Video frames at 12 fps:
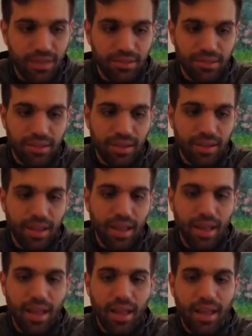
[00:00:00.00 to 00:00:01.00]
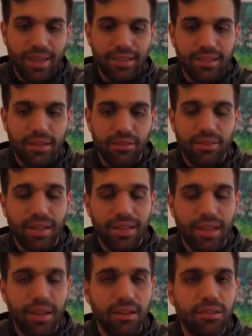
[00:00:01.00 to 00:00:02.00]
outside and stuff
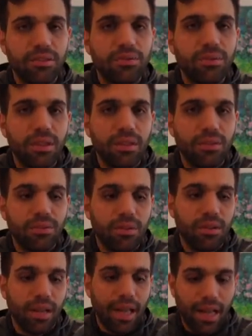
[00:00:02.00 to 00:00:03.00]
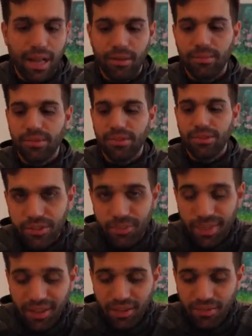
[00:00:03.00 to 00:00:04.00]
like that. It really, really helps.
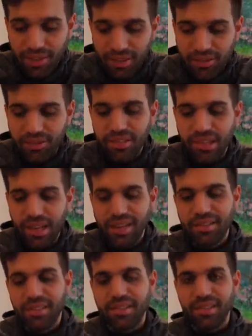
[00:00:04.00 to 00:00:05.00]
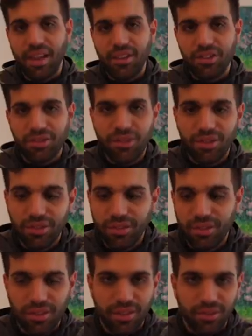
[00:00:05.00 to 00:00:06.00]
Speaking of exercises, I
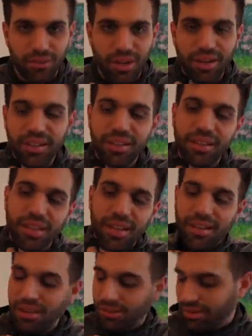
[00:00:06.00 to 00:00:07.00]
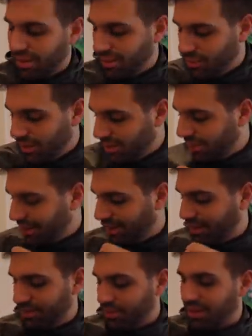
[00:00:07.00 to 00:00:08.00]
started like running again. I already wear
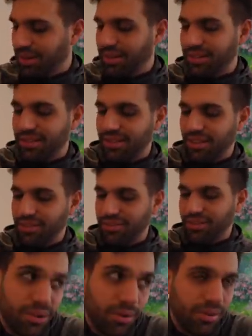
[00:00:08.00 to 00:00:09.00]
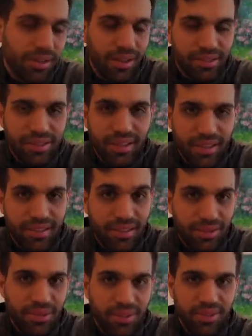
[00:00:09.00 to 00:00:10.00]
my running stuff. It's cold outside,
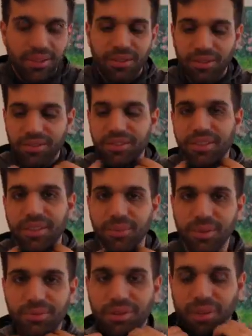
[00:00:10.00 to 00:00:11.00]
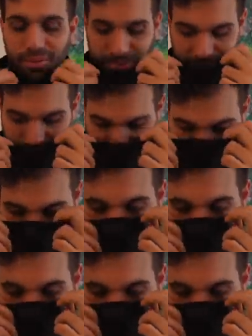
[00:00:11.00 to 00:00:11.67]
like really cold, so I will probably